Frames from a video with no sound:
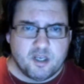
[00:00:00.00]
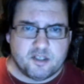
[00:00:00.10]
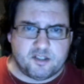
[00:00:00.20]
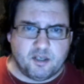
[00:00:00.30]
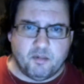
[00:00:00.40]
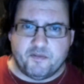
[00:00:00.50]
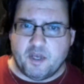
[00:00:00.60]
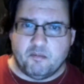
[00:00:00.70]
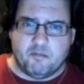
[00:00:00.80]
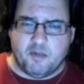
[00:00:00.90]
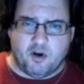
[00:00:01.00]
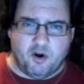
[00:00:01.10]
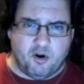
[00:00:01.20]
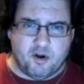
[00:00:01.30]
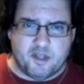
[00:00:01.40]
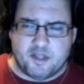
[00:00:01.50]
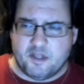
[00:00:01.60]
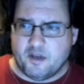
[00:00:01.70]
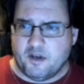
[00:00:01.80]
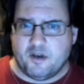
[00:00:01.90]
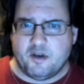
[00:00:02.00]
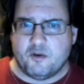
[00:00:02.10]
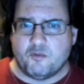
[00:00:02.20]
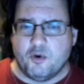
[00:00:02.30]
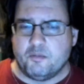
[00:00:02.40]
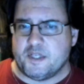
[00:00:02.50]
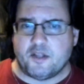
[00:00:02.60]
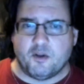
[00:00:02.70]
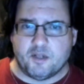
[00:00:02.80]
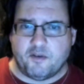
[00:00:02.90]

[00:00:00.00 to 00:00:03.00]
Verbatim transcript: some of them are in uh, rooms that don't